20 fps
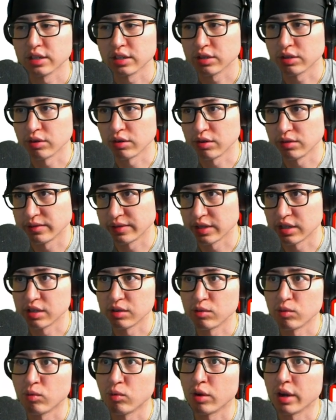go
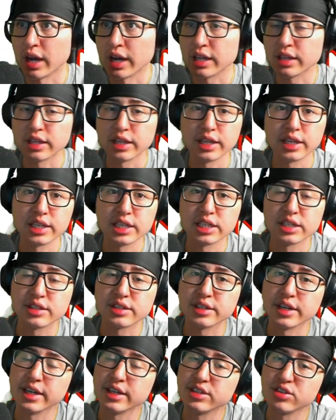over what I think is
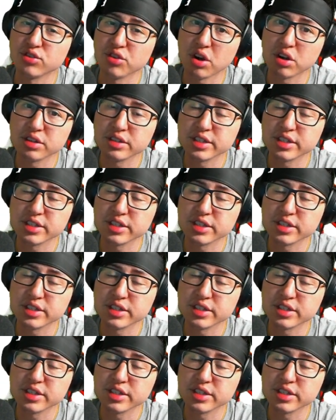Snake's strong